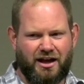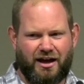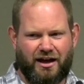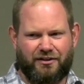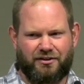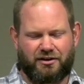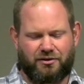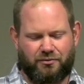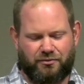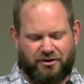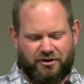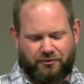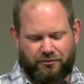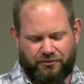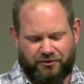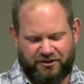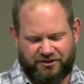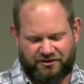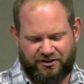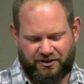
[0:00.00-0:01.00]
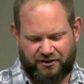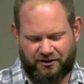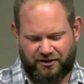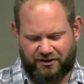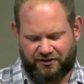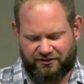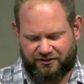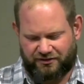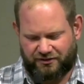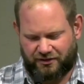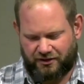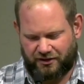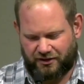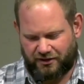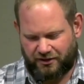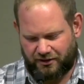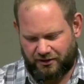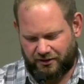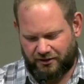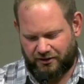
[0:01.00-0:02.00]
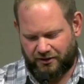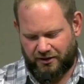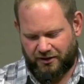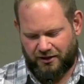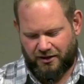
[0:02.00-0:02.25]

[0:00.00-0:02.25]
I think we, we see this in